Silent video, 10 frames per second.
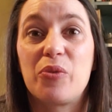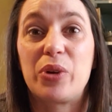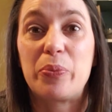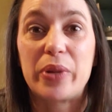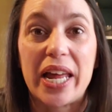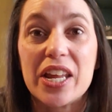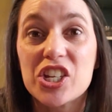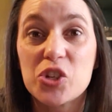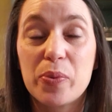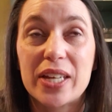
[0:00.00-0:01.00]

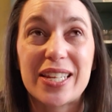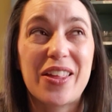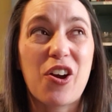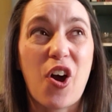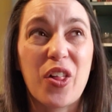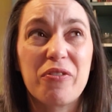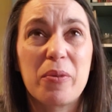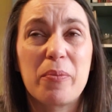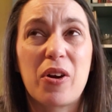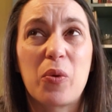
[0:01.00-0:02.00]
replenish, because I think all of
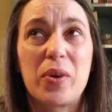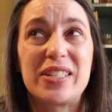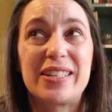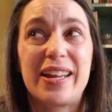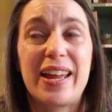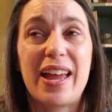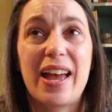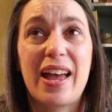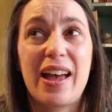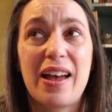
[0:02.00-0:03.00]
them are ones that I
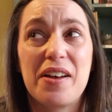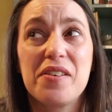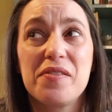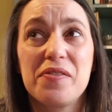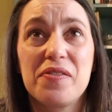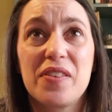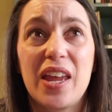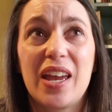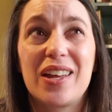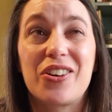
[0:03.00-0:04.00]
have
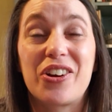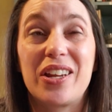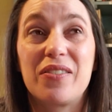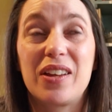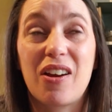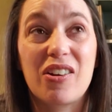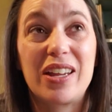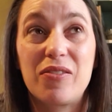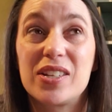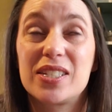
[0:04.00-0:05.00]
and are
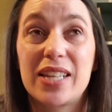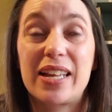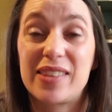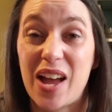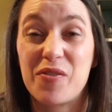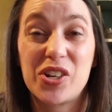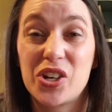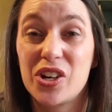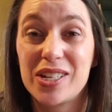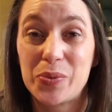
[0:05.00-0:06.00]
even like
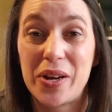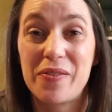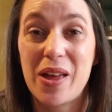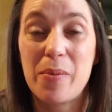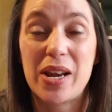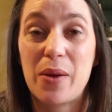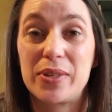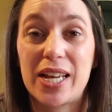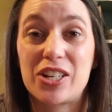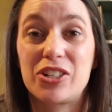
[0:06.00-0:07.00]
lavender is one of them, and I
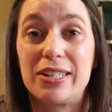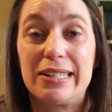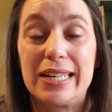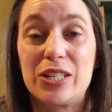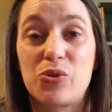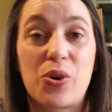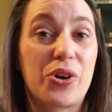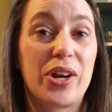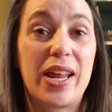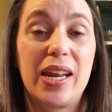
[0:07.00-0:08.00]
was actually needing to
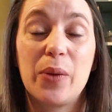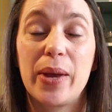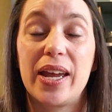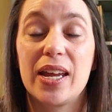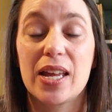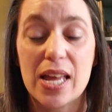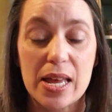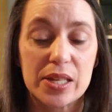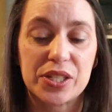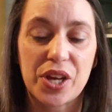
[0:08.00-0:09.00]
order it anyway.
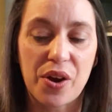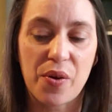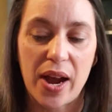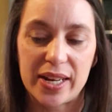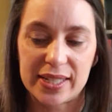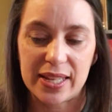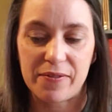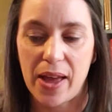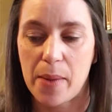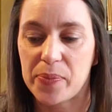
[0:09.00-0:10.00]
So I just love
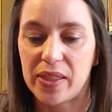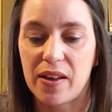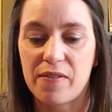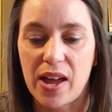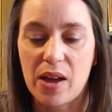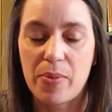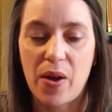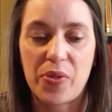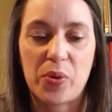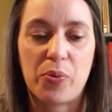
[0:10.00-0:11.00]
that. I love that
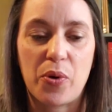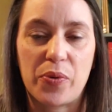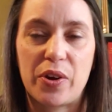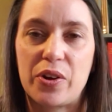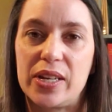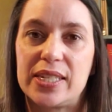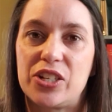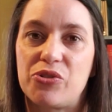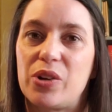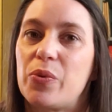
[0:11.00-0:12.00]
about their
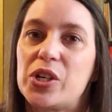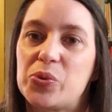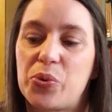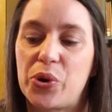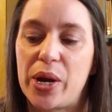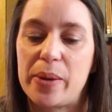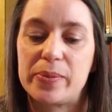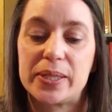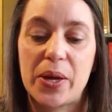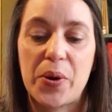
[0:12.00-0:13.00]
Essential Rewards program.
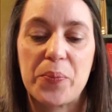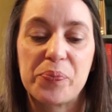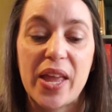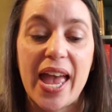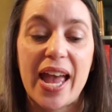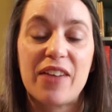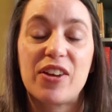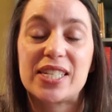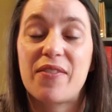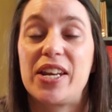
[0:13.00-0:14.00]
So if you
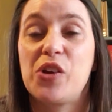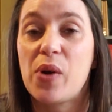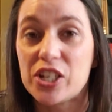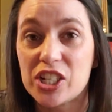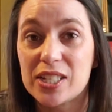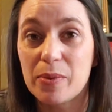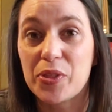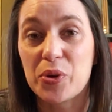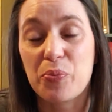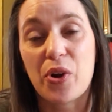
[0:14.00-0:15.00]
guys have any questions
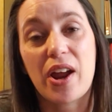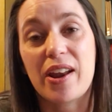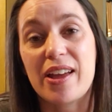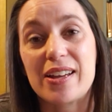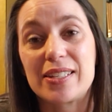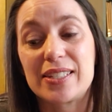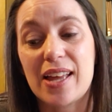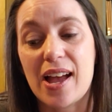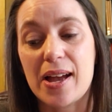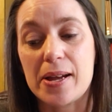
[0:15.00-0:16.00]
about their products,
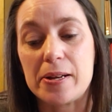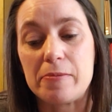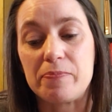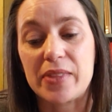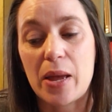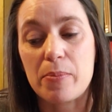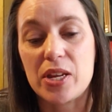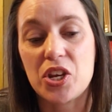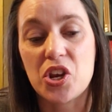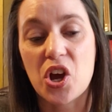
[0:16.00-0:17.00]
let
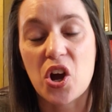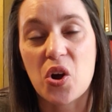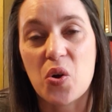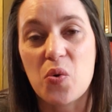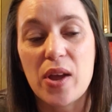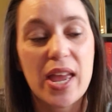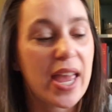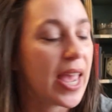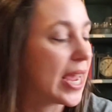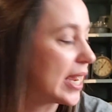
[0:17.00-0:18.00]
me know.
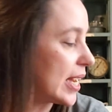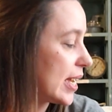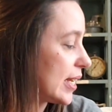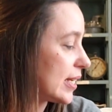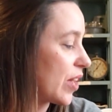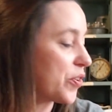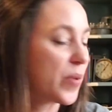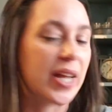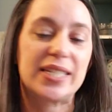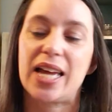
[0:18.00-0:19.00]
And
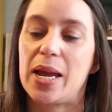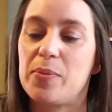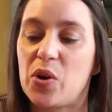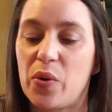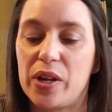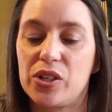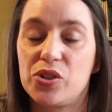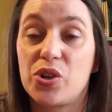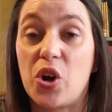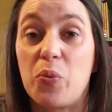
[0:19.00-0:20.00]
otherwise, I'm going
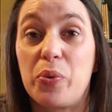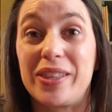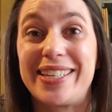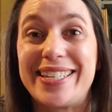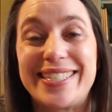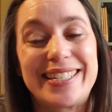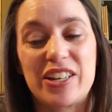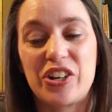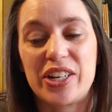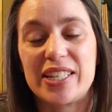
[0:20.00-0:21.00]
to go put these
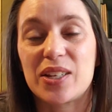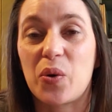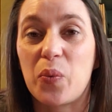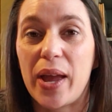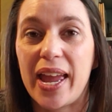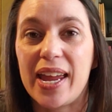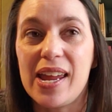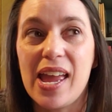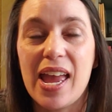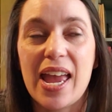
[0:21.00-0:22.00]
goodies
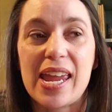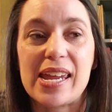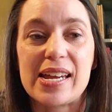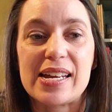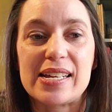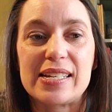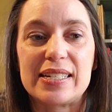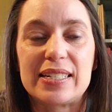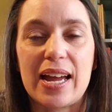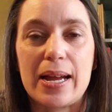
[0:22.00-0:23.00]
away,
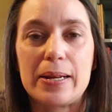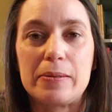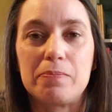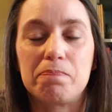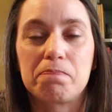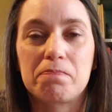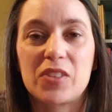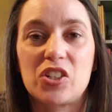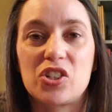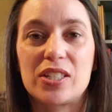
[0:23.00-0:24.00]
and
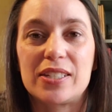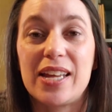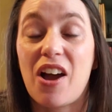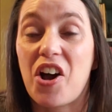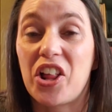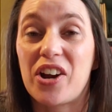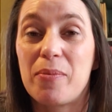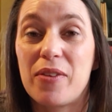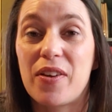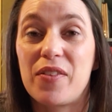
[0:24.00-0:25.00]
holler at
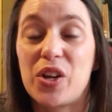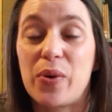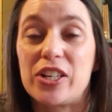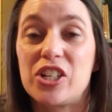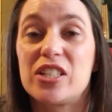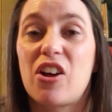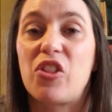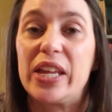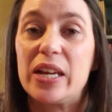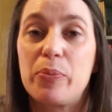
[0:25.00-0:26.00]
me if you have any questions. I'll
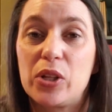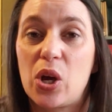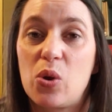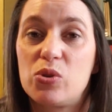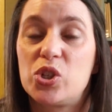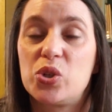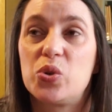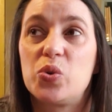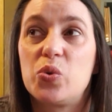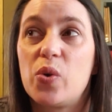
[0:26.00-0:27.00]
link below
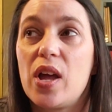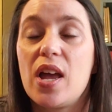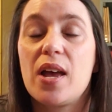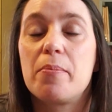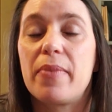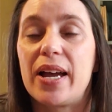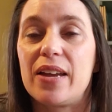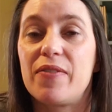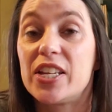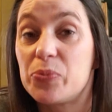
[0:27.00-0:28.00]
to
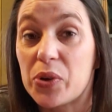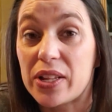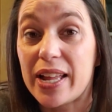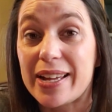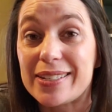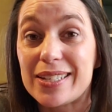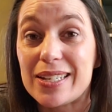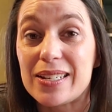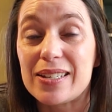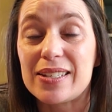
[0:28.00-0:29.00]
my Facebook
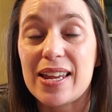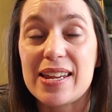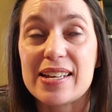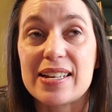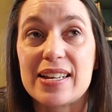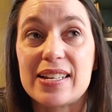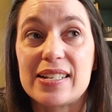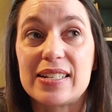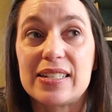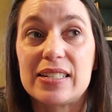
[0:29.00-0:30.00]
classes
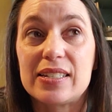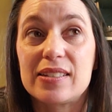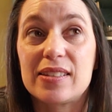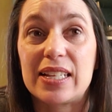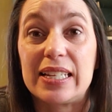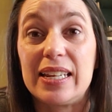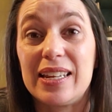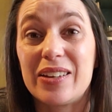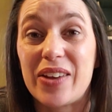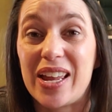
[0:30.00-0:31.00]
and the
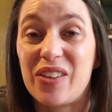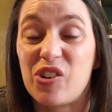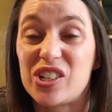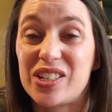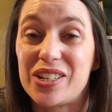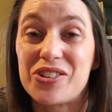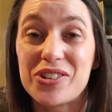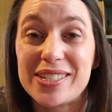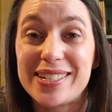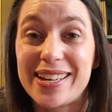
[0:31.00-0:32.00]
cleaning event if you're still
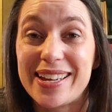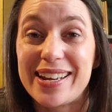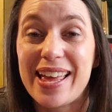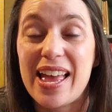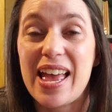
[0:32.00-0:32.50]
interested.